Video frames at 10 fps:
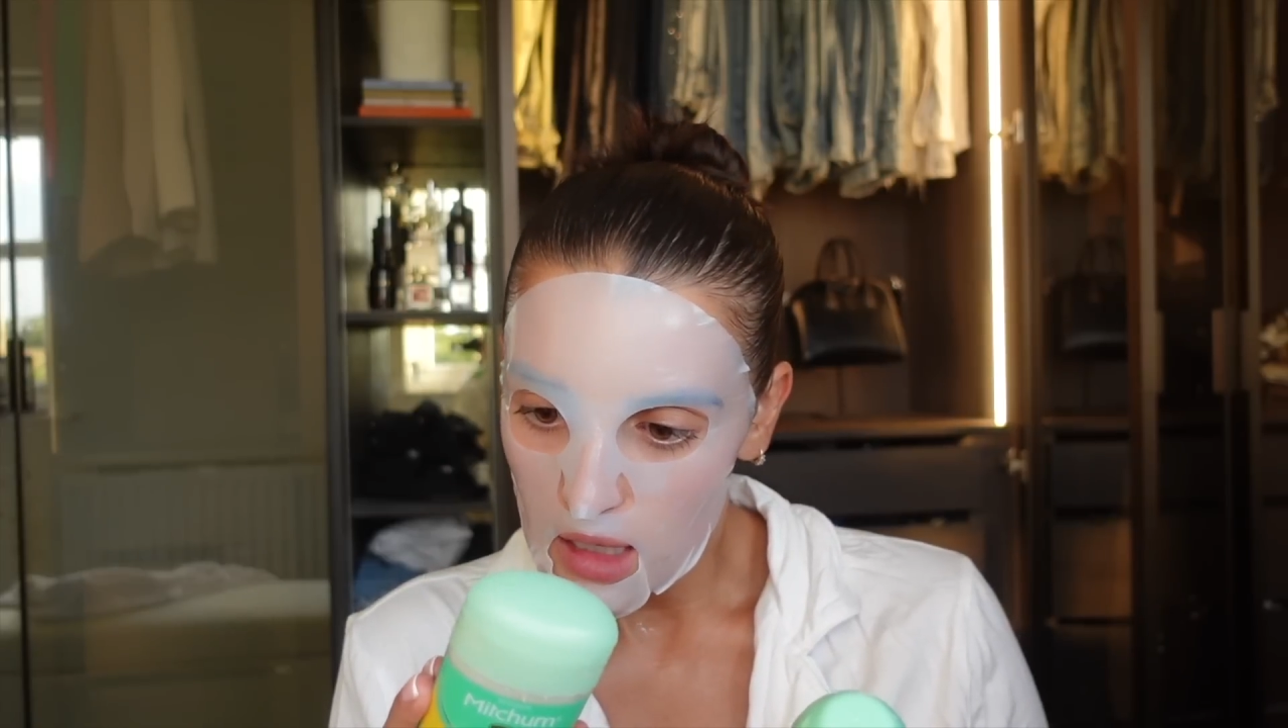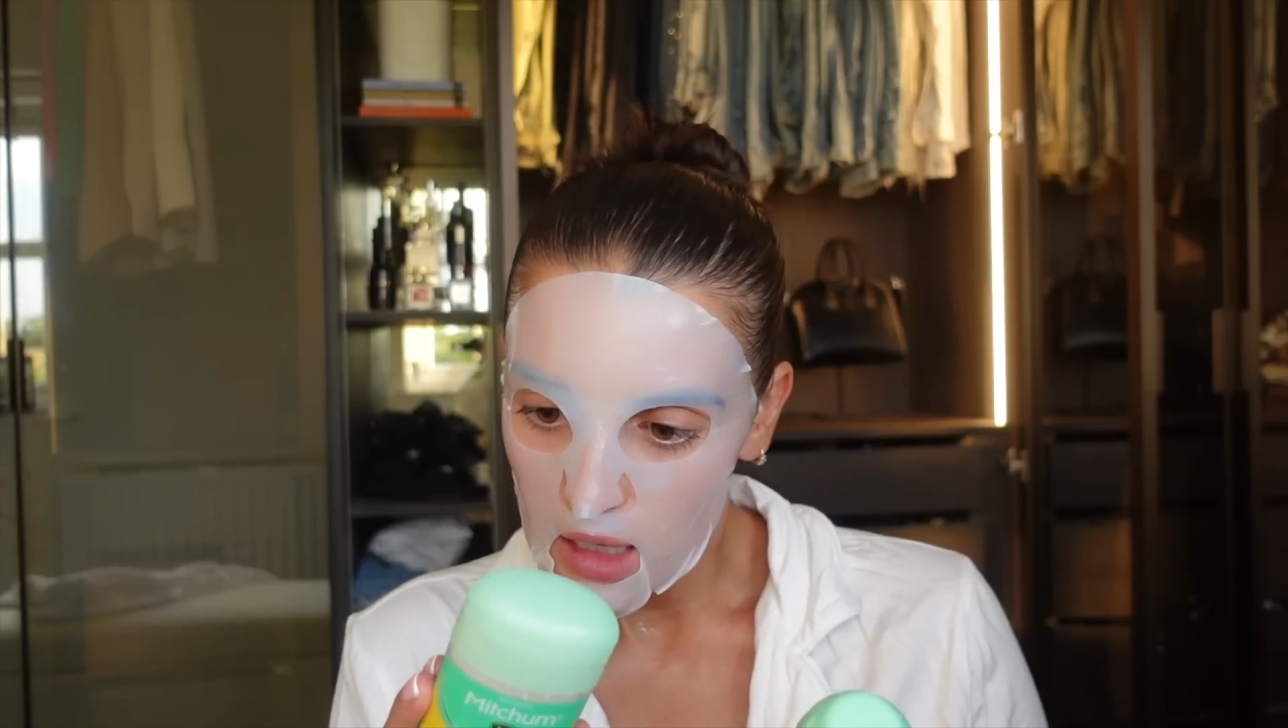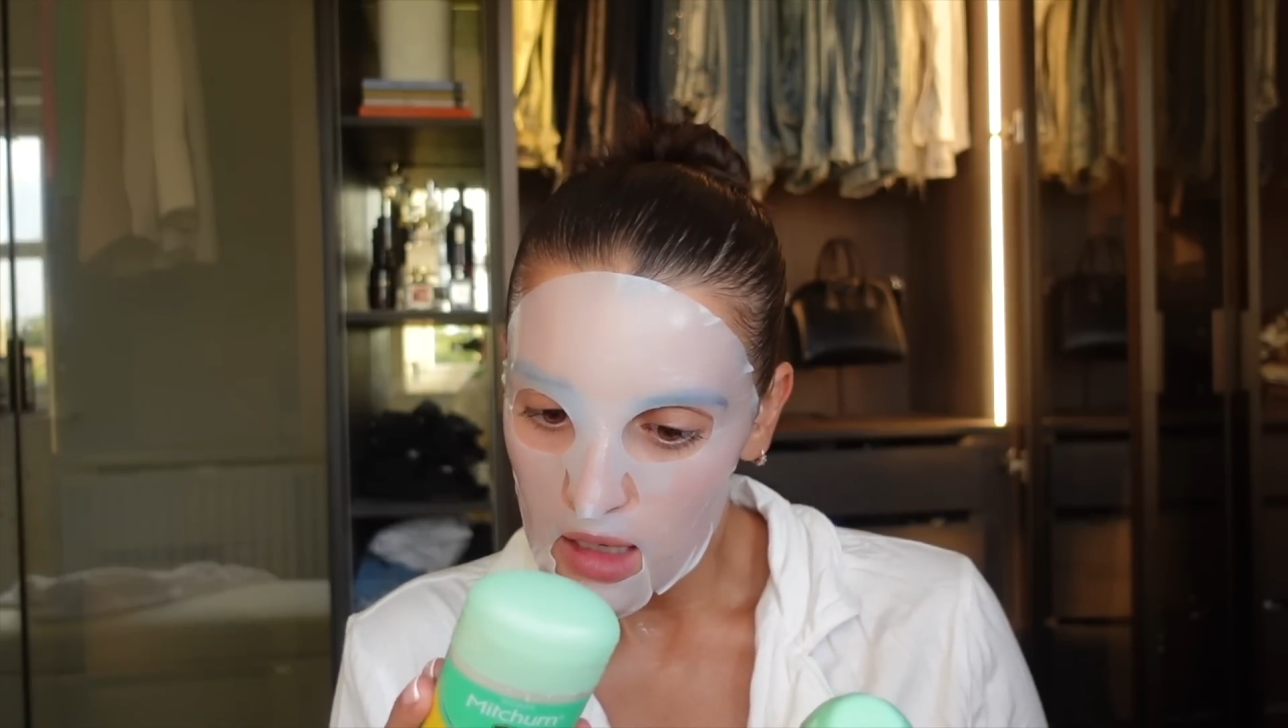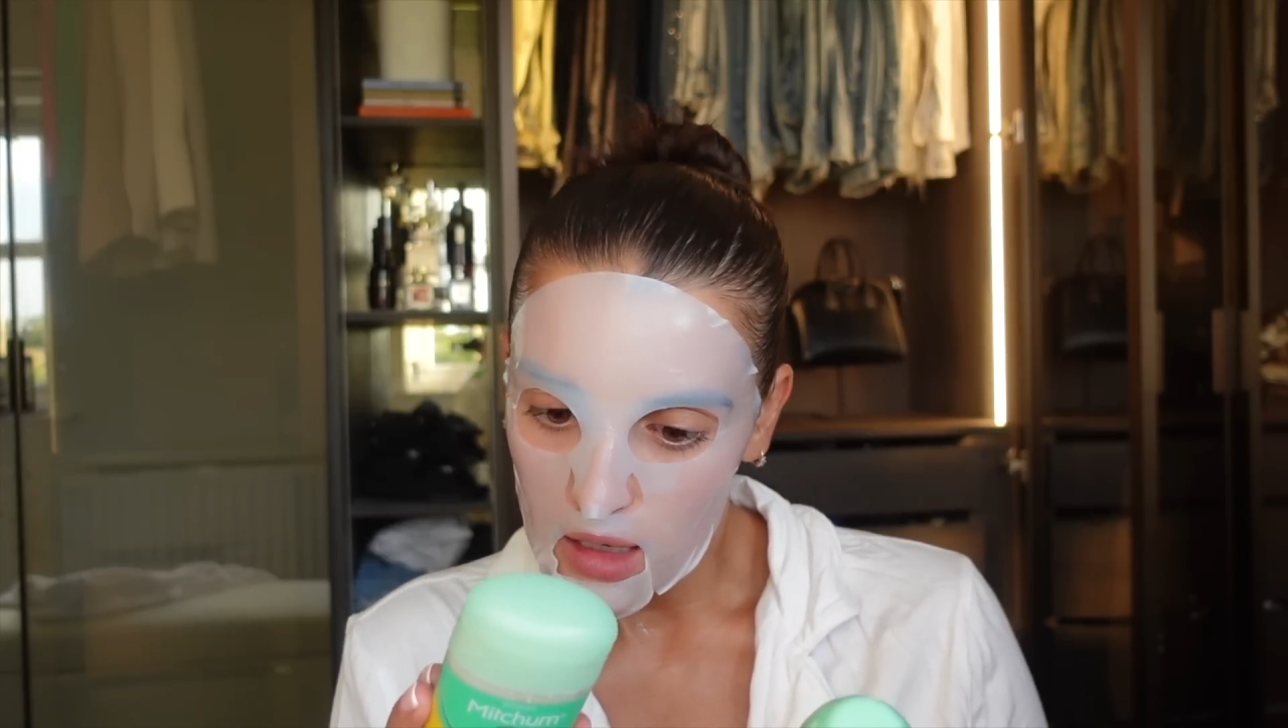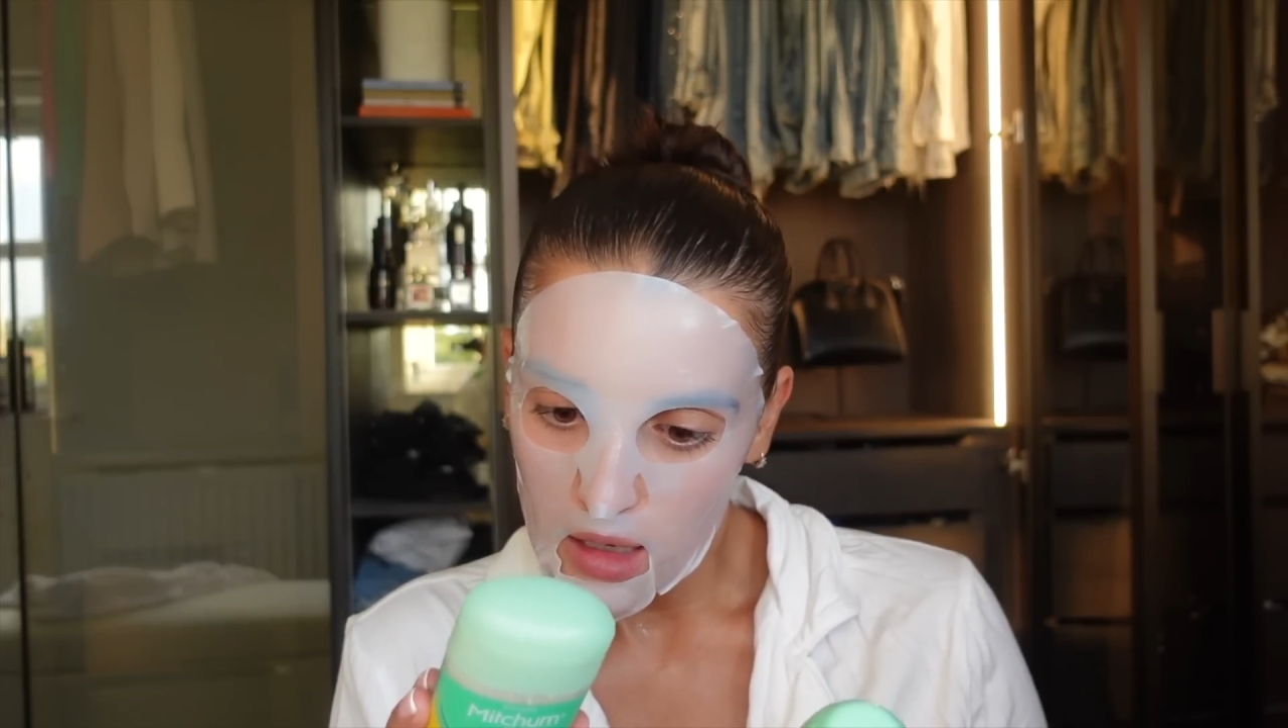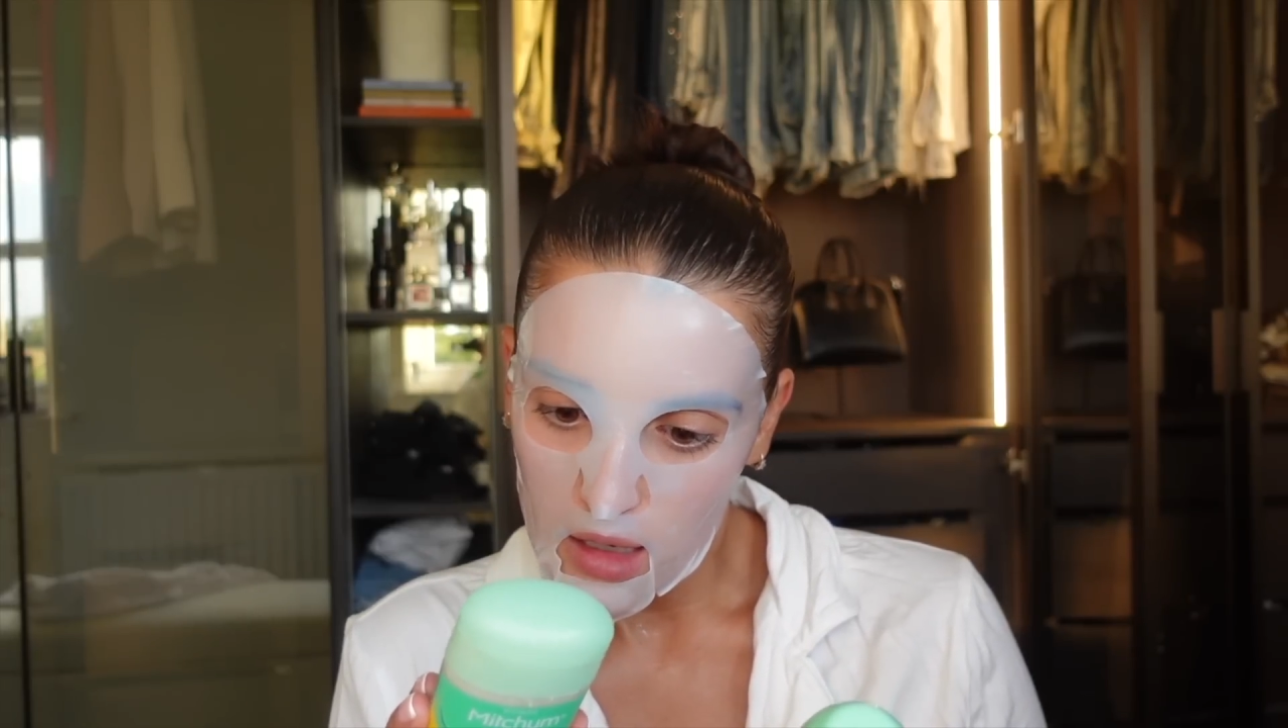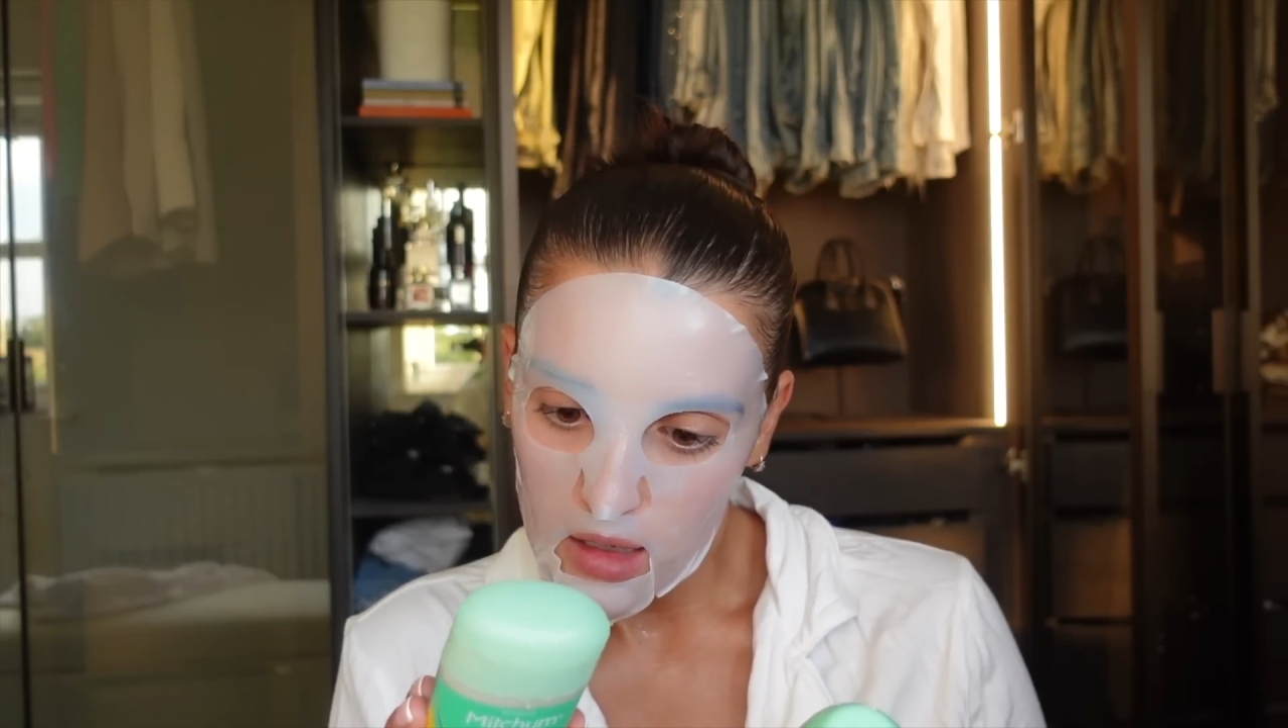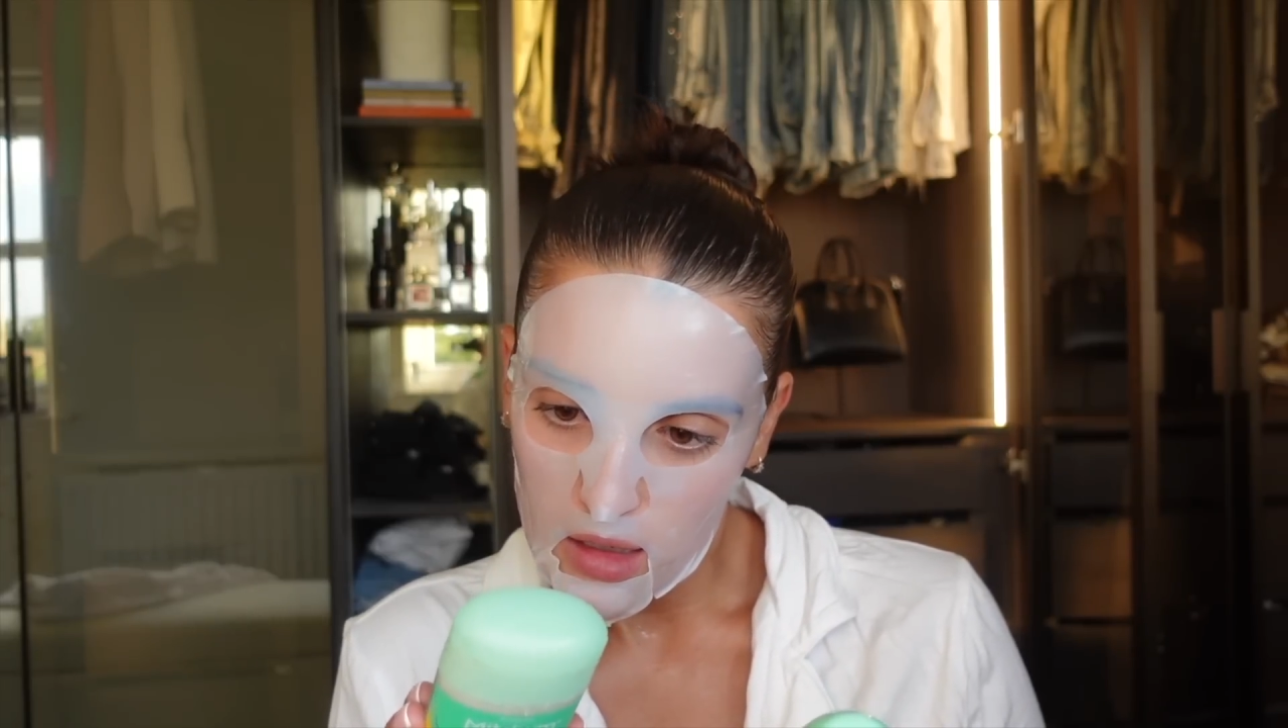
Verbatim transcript: Like a,